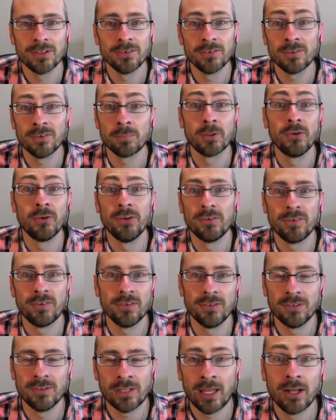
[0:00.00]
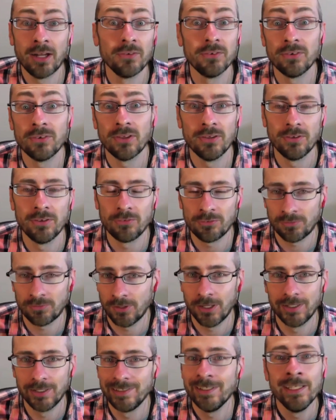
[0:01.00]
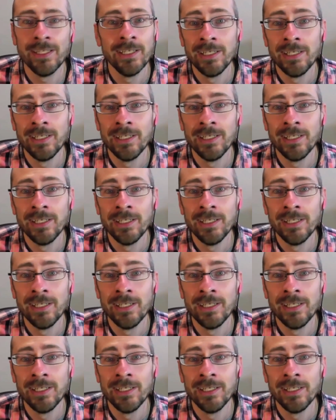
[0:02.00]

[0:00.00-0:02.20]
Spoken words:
spirits housed in this shrine,